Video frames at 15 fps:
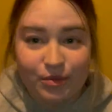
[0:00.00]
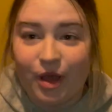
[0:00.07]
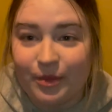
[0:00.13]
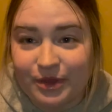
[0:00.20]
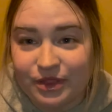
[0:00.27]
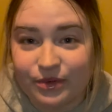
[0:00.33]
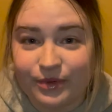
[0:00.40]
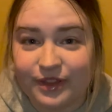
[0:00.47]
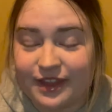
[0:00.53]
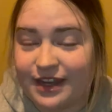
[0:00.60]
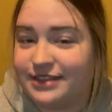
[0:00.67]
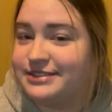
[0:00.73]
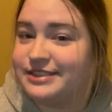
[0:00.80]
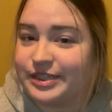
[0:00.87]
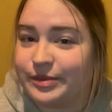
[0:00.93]
bought me the one that
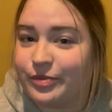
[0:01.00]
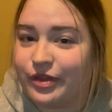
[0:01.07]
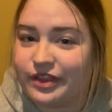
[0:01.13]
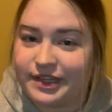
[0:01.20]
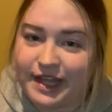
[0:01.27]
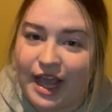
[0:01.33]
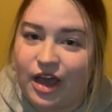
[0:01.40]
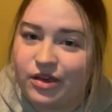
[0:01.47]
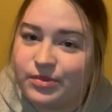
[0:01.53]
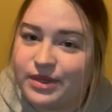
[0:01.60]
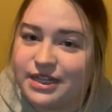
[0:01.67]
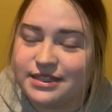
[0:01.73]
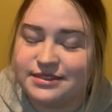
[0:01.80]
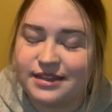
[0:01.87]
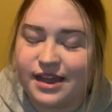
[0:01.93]
I sleep with now, but
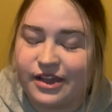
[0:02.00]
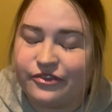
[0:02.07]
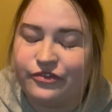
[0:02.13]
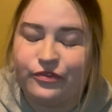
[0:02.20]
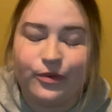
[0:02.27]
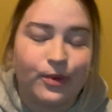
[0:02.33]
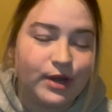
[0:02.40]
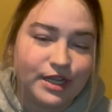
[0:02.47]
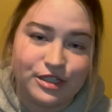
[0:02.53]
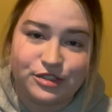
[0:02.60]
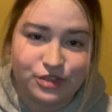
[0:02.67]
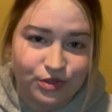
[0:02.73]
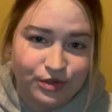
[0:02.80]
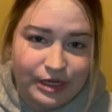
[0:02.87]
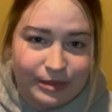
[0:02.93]
it's like four years
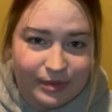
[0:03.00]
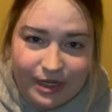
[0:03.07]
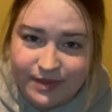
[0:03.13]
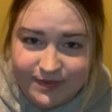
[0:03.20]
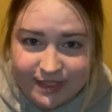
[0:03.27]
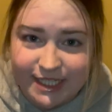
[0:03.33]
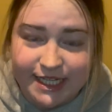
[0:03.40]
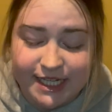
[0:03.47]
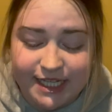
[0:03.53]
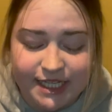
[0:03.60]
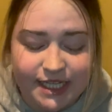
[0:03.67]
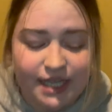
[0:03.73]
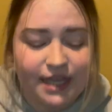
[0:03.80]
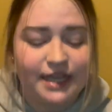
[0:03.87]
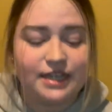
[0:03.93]
old, I'm not even kidding.
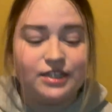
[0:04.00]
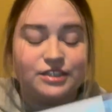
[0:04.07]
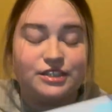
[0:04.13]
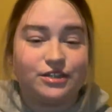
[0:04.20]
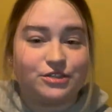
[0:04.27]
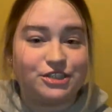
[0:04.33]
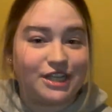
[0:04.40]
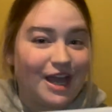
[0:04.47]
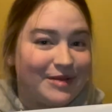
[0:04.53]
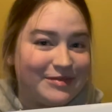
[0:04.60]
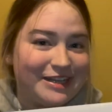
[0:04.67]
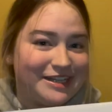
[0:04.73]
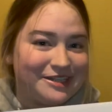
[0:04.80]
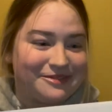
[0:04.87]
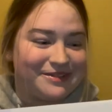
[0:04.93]
So she got
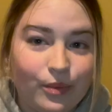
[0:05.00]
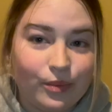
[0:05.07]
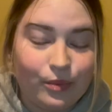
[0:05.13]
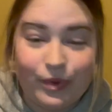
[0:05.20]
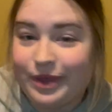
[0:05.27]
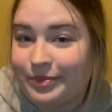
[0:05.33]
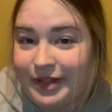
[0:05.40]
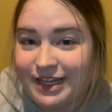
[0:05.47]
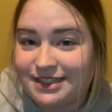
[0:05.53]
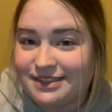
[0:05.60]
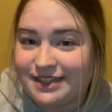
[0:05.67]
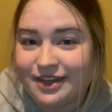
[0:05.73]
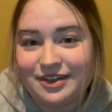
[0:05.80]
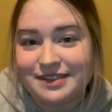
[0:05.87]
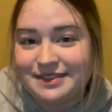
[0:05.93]
me a new one. We played
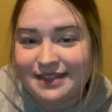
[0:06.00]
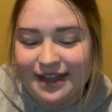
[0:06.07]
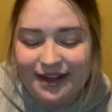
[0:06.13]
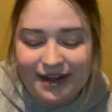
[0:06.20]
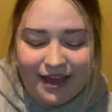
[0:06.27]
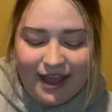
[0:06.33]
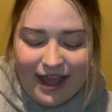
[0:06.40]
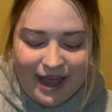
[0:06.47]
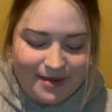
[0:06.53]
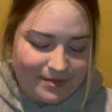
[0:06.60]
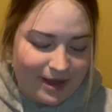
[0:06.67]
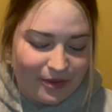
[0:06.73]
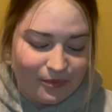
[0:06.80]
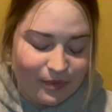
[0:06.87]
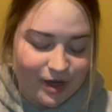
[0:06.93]
Secret Santa at
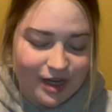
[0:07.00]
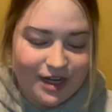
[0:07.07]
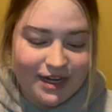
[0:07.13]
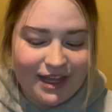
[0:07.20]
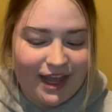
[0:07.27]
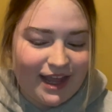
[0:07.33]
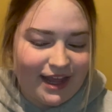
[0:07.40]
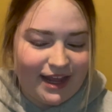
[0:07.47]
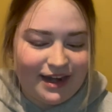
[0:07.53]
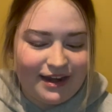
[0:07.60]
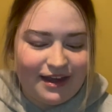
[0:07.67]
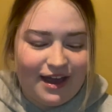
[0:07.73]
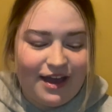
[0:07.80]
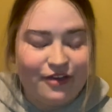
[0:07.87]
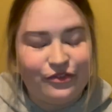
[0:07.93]
my work,
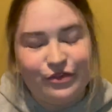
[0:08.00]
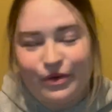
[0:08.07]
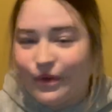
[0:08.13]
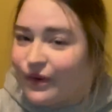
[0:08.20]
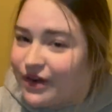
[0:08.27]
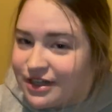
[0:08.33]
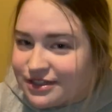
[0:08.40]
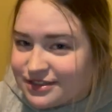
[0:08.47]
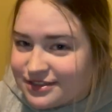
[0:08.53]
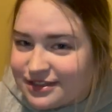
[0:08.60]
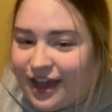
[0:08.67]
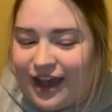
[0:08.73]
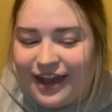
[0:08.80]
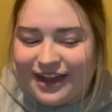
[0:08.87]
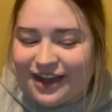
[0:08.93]
and of course
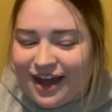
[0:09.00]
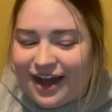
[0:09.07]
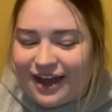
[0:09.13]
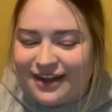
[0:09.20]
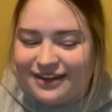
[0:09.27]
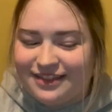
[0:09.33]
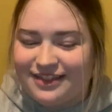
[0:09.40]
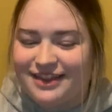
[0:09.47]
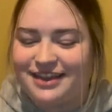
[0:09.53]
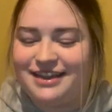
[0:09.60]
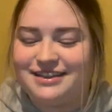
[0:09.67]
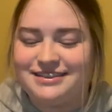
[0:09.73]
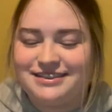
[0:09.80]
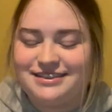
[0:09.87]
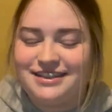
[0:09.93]
I got
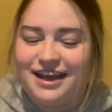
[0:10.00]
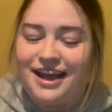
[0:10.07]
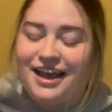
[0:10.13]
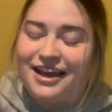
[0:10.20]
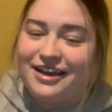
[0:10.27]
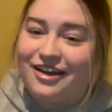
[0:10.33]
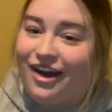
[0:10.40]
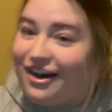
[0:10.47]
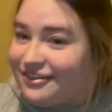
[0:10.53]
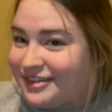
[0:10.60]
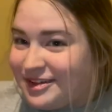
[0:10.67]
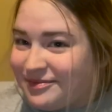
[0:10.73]
this coffee